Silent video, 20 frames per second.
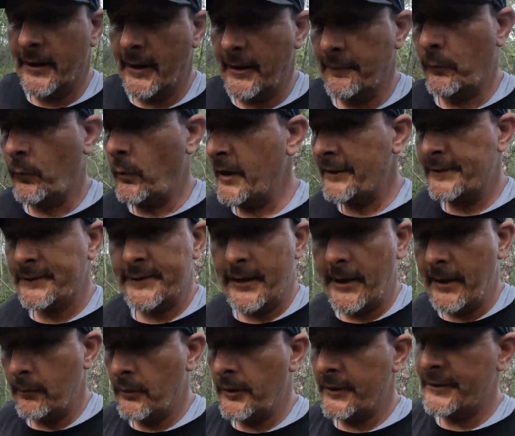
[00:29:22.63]
I watched
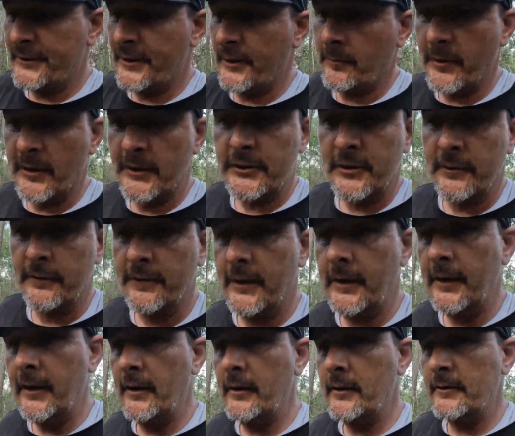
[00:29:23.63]
a bunch of
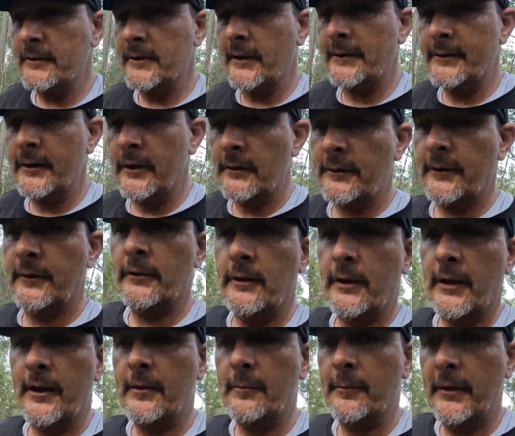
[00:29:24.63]
videos, I talked to a
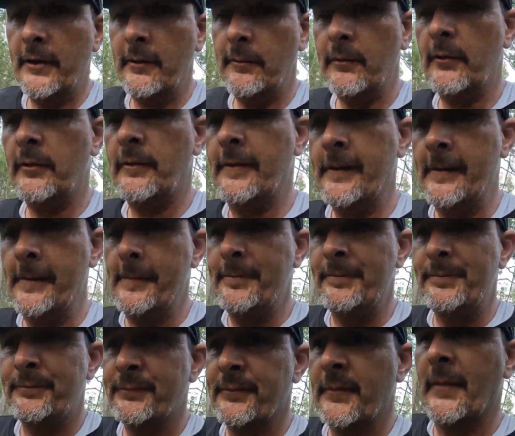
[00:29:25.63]
lot of people,
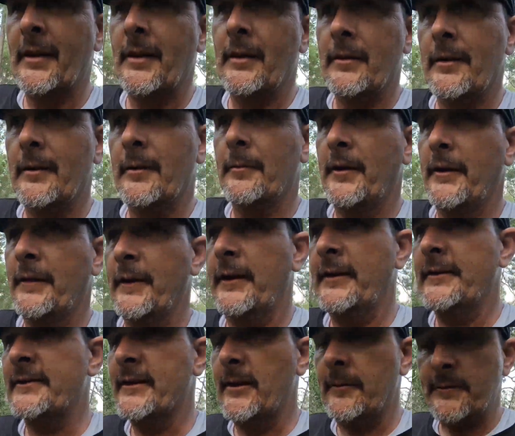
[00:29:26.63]
but
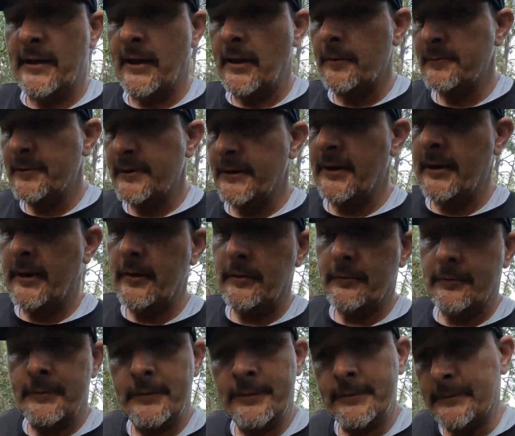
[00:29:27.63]
then sometimes, you know,
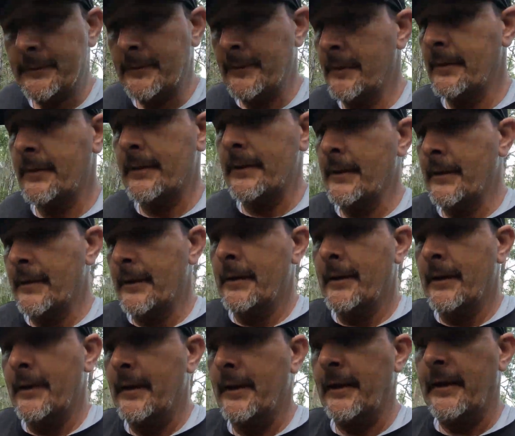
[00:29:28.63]

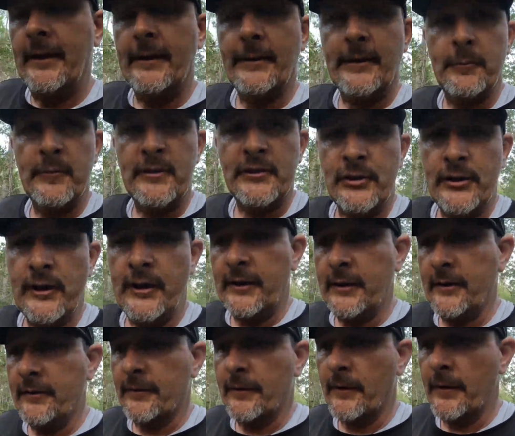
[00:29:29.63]
you get the machine
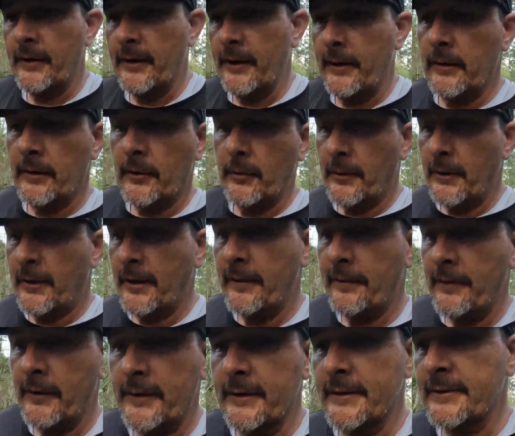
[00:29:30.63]
in front of you or
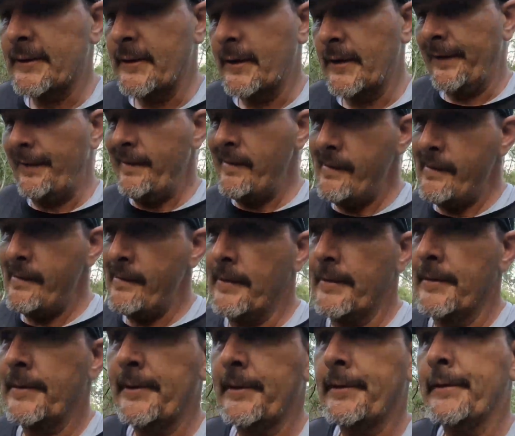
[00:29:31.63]
whatever, and it's like, I
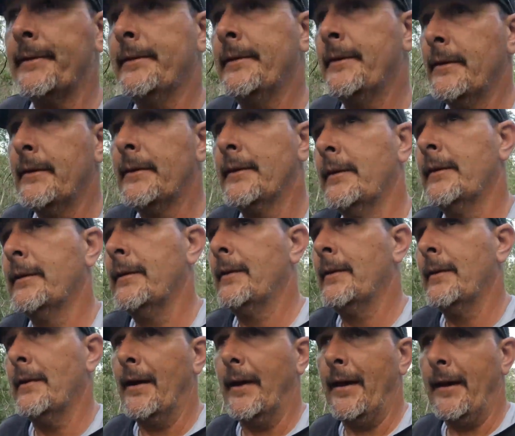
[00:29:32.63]

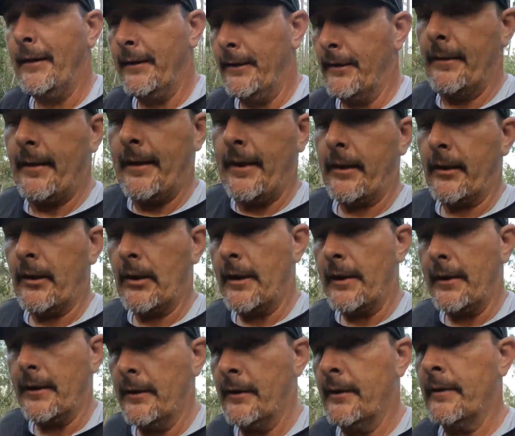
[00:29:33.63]
didn't do that
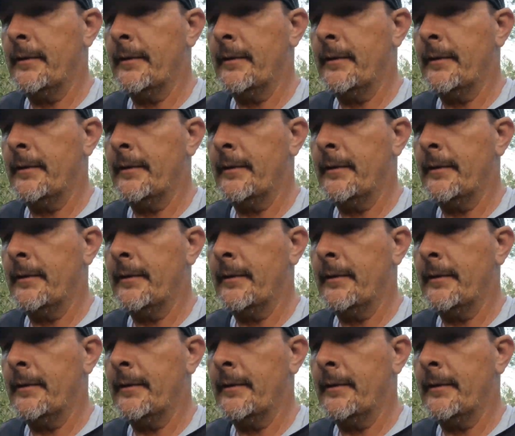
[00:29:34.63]
great.